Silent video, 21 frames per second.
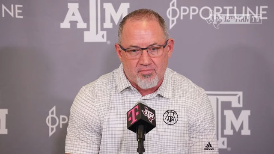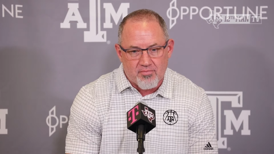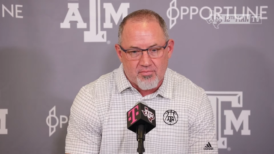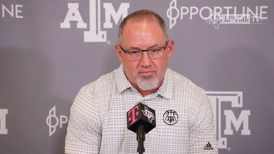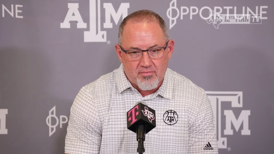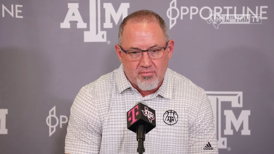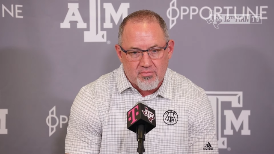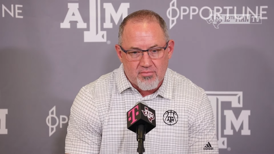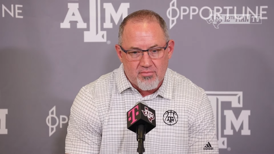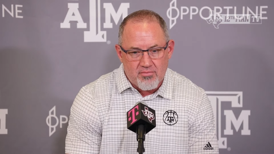
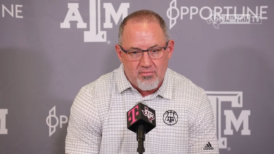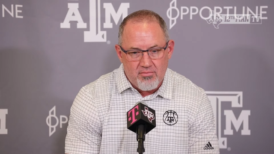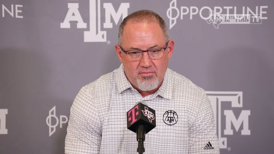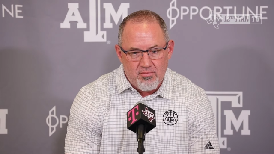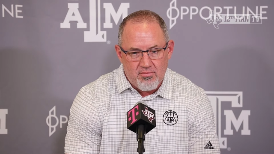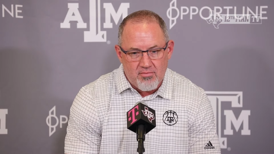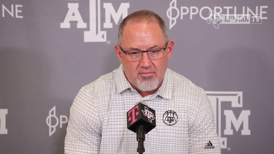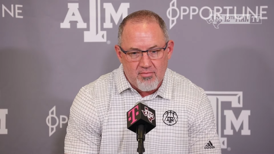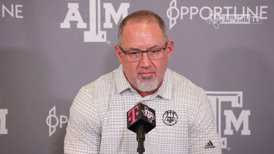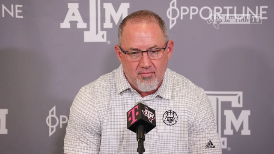
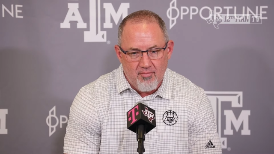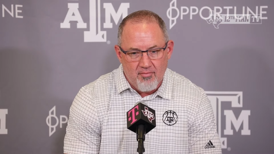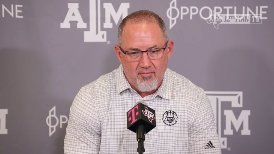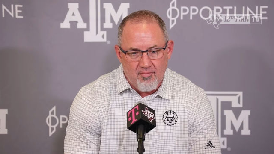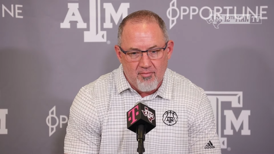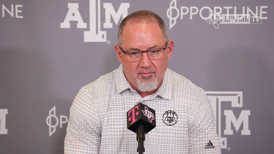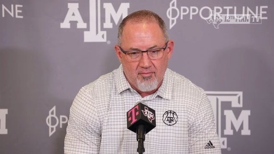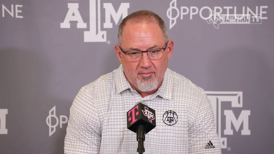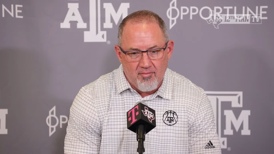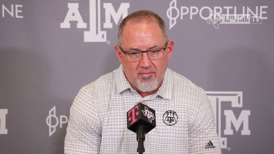
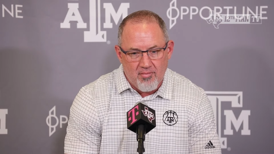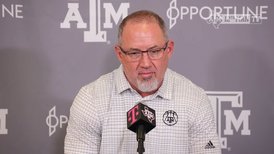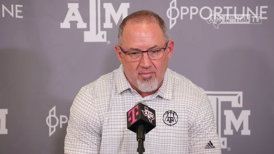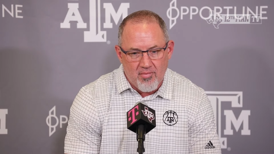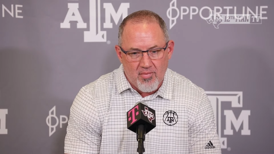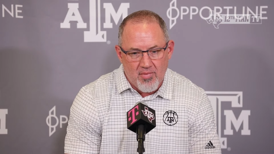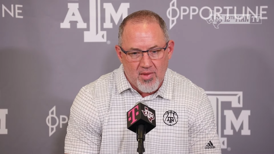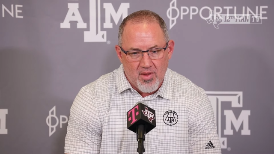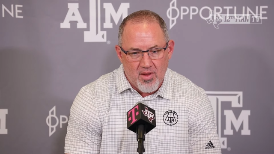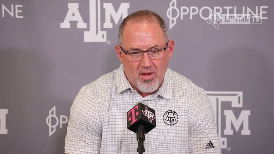
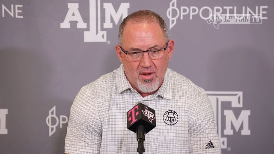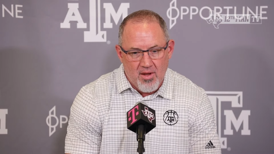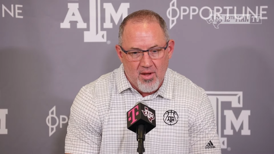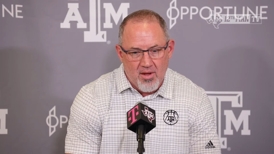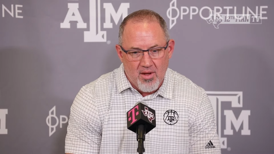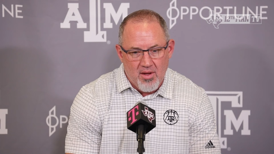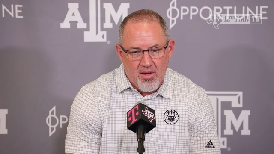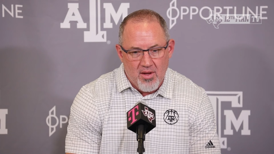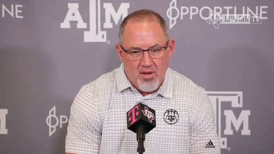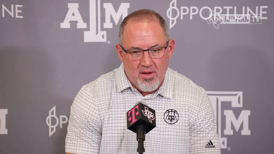
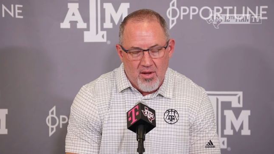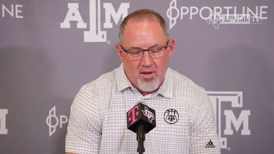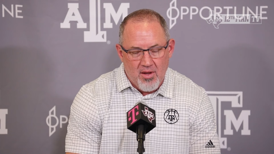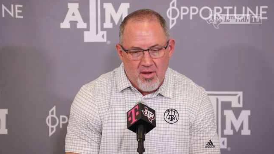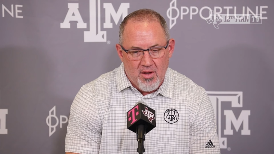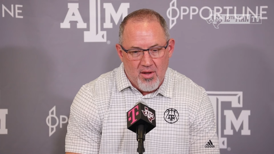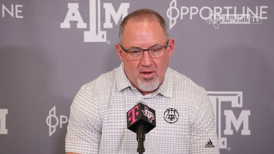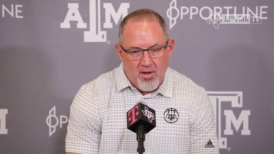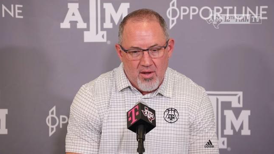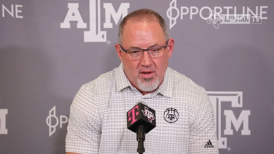
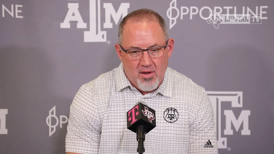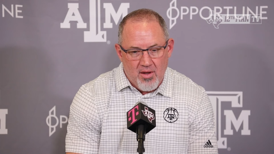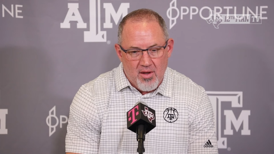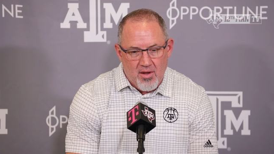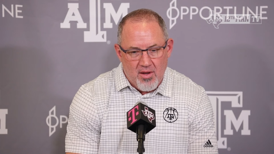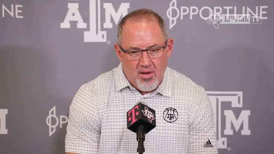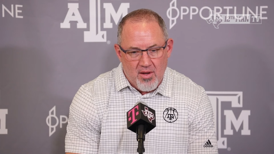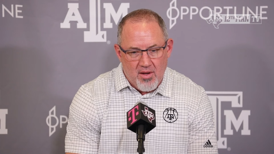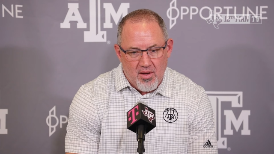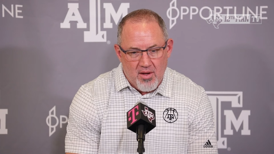
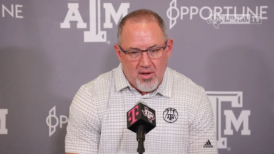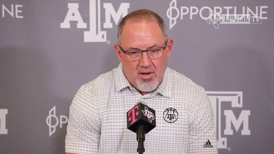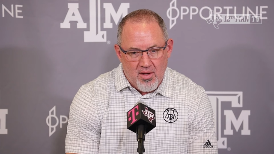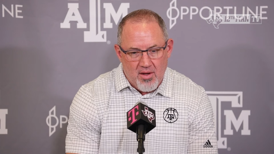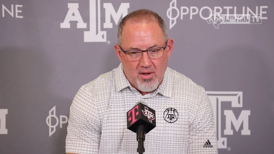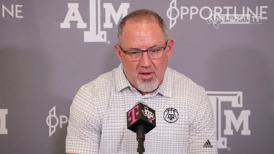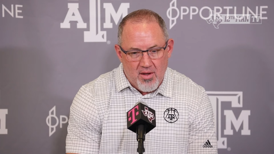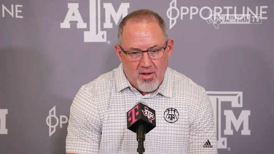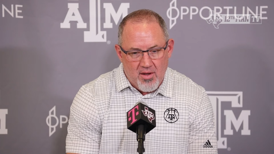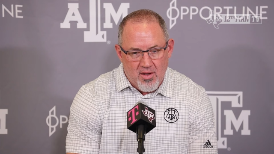
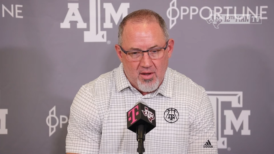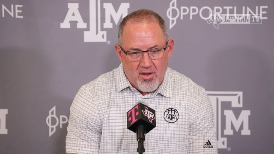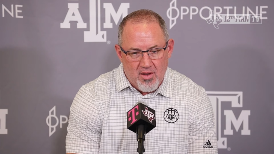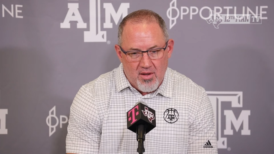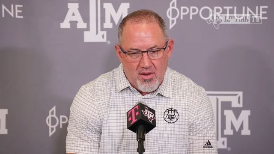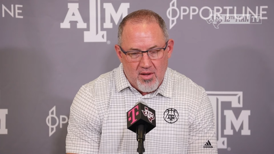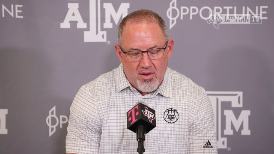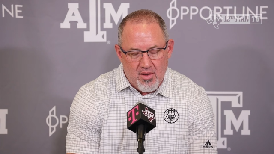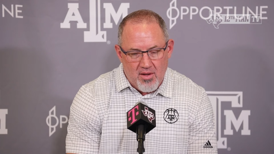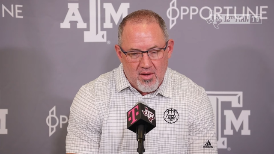
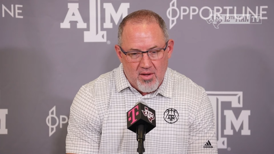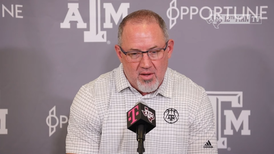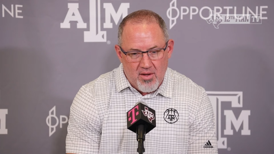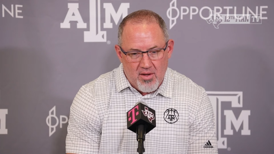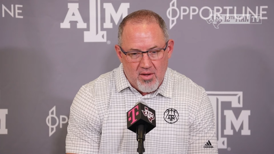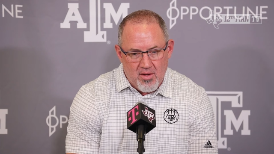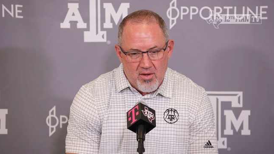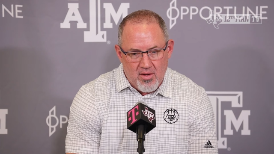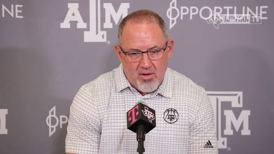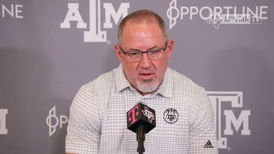
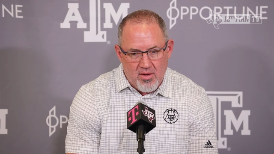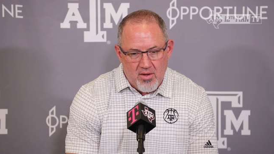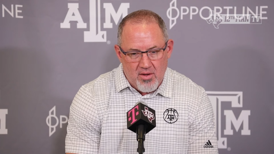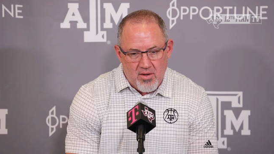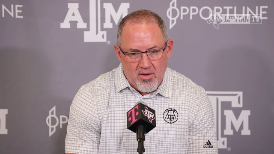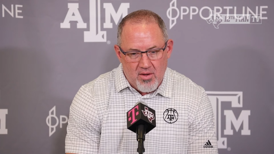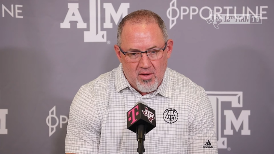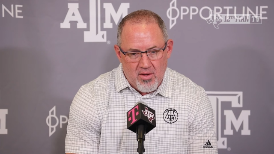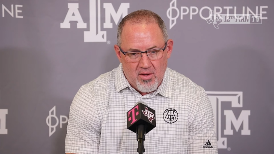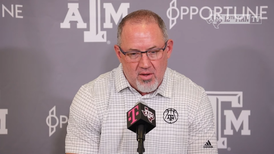
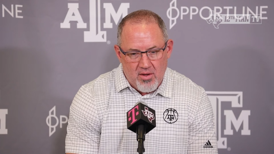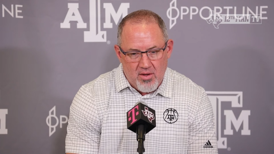Nobody speaks.